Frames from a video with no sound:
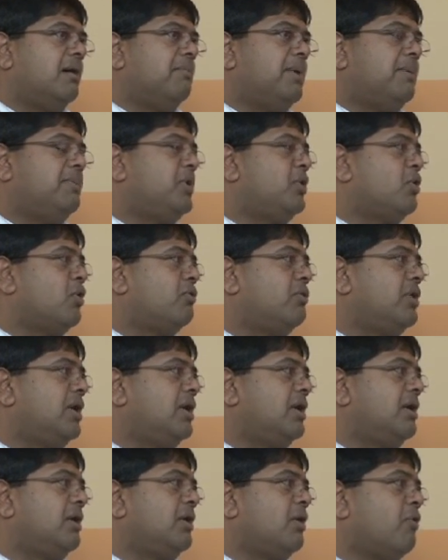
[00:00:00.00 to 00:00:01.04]
maybe
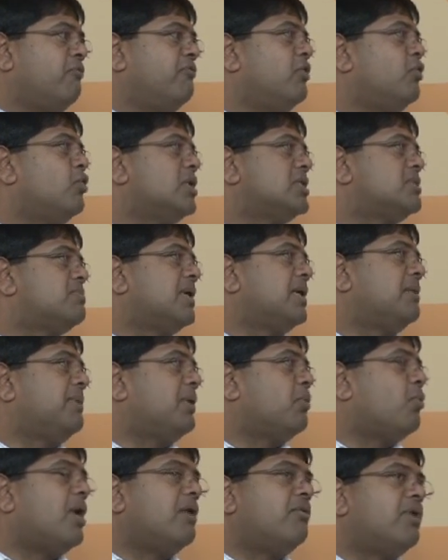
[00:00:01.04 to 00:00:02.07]
your viewers might
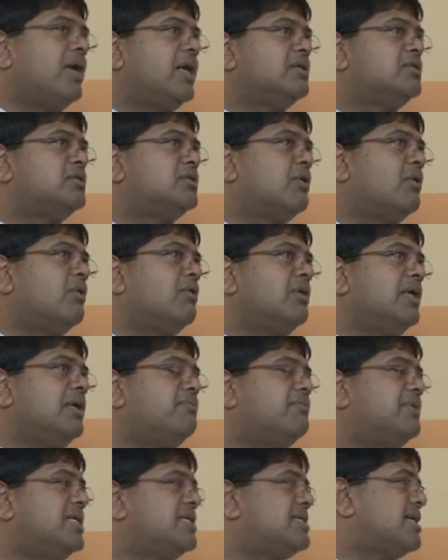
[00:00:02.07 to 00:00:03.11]
be wondering, so
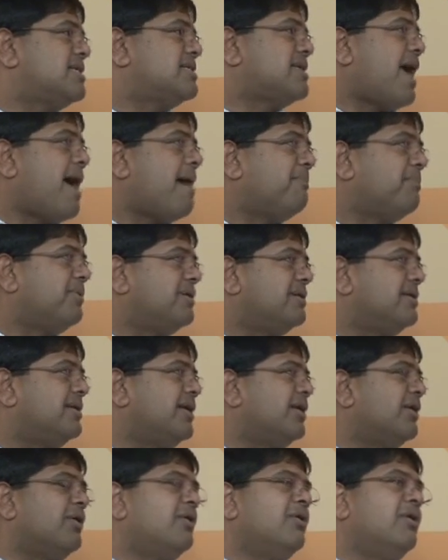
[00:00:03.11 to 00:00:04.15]
if this has happened,
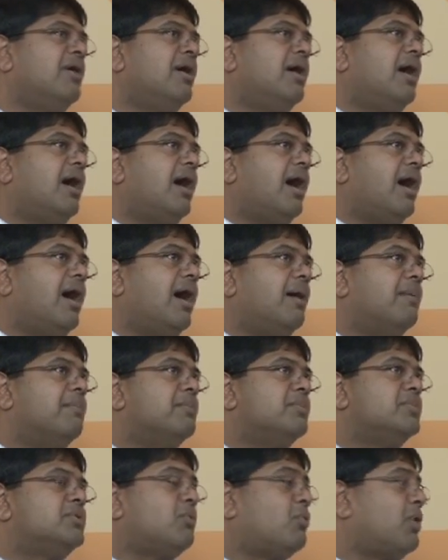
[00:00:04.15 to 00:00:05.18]

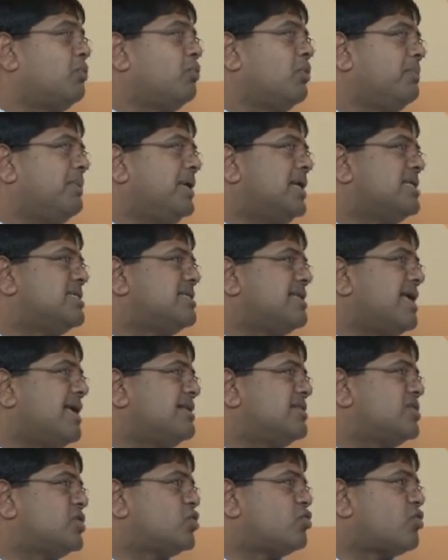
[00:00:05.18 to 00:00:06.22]
so what will be the
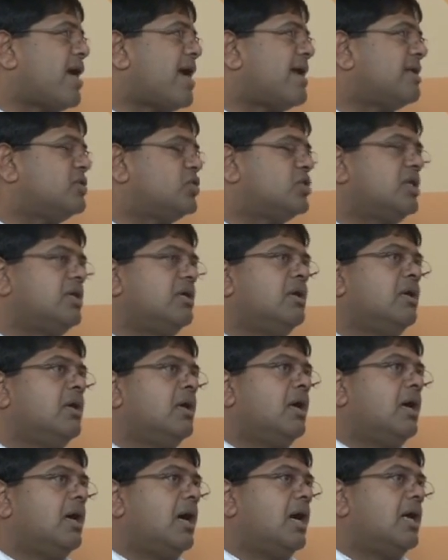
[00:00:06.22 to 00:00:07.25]
state's strategy?
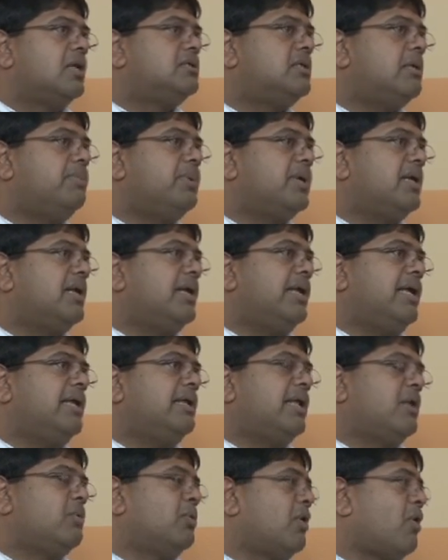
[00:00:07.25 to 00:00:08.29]

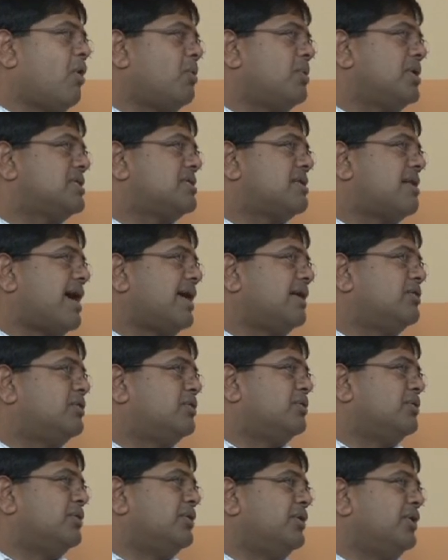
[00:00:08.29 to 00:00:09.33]
Typically, they will always
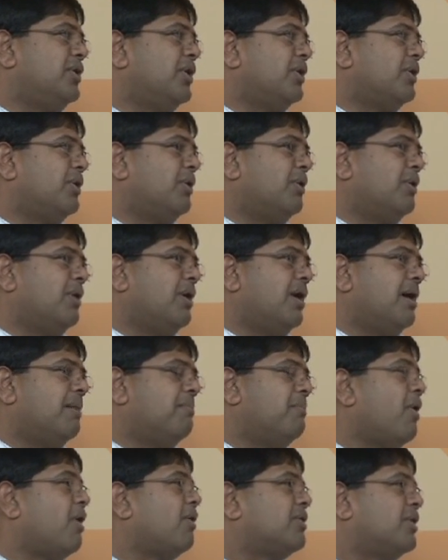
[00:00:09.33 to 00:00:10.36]
like to,
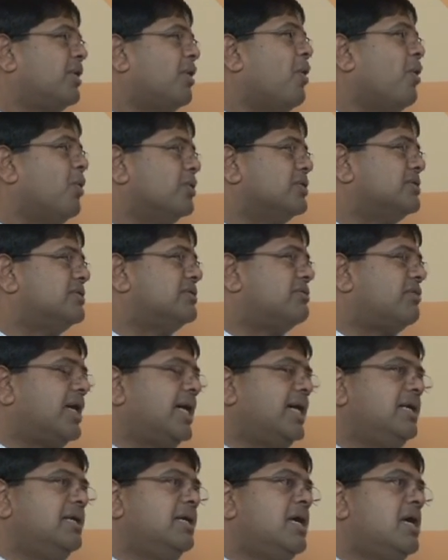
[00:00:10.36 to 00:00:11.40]
block the holes,
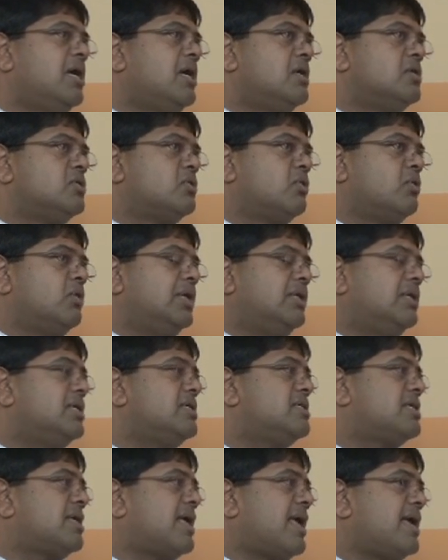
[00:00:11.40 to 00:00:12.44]
right? So in
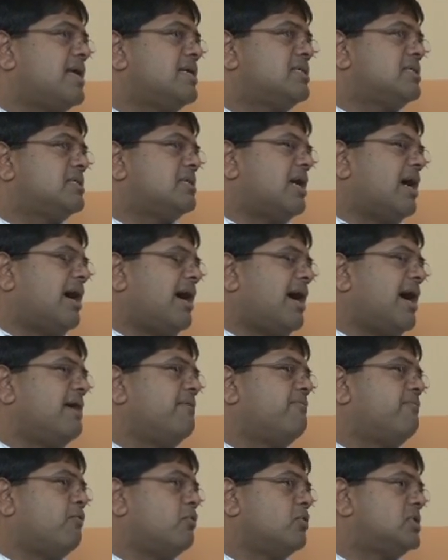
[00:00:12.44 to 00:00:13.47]
this case,
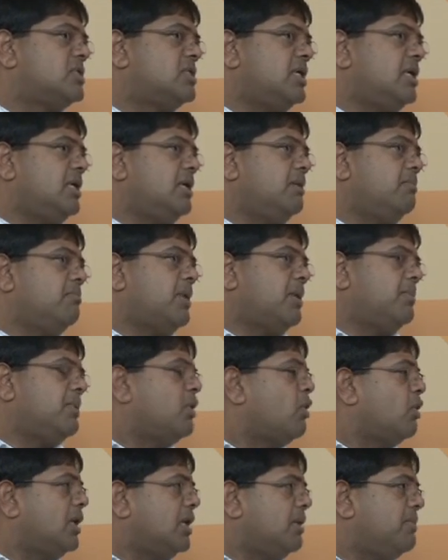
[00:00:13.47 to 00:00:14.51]
I foresee,
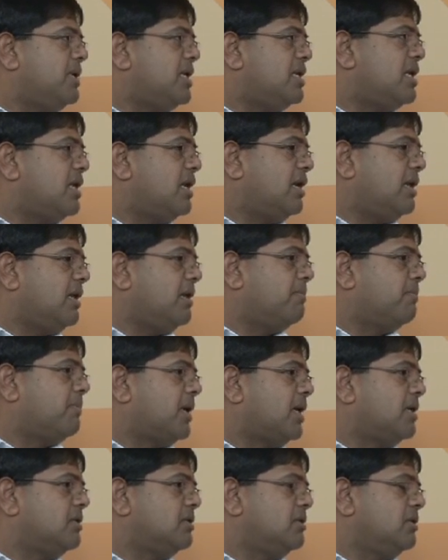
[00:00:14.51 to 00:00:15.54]
maybe not immediately,
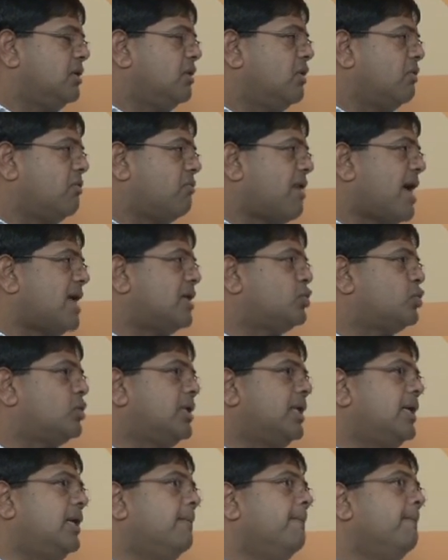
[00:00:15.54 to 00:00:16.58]
but
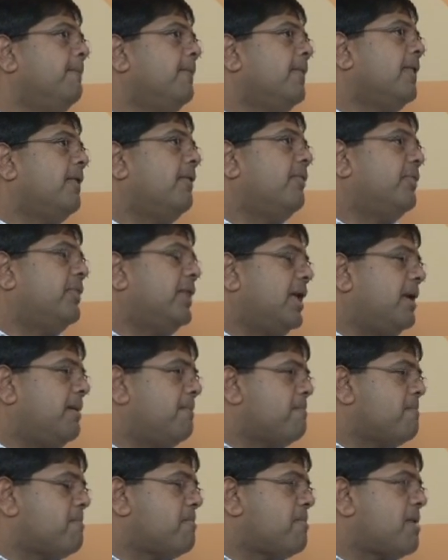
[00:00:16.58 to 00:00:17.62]
gradually, they
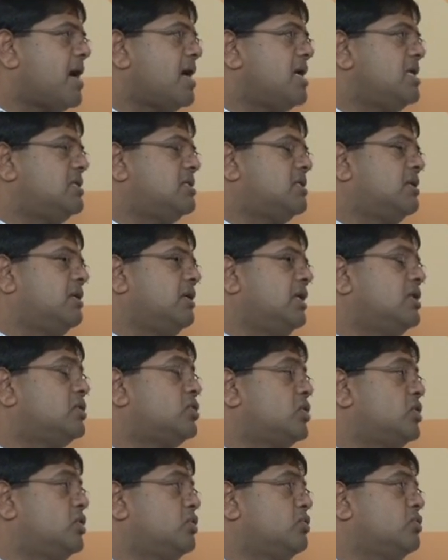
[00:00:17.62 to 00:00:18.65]
might
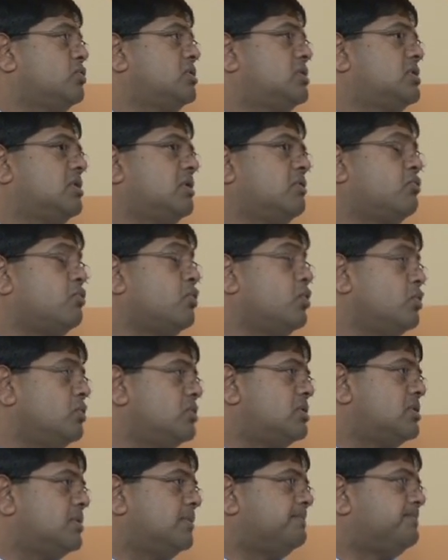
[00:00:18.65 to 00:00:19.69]
introduce
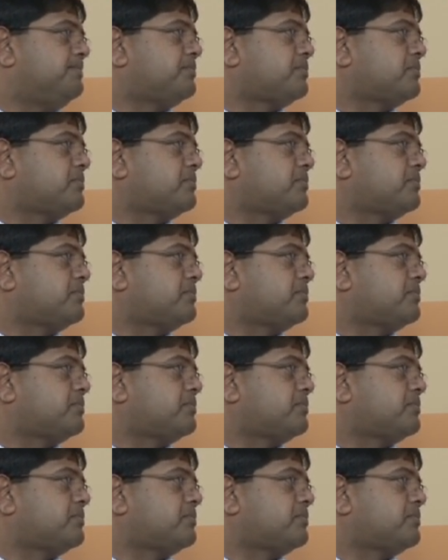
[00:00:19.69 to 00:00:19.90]
rules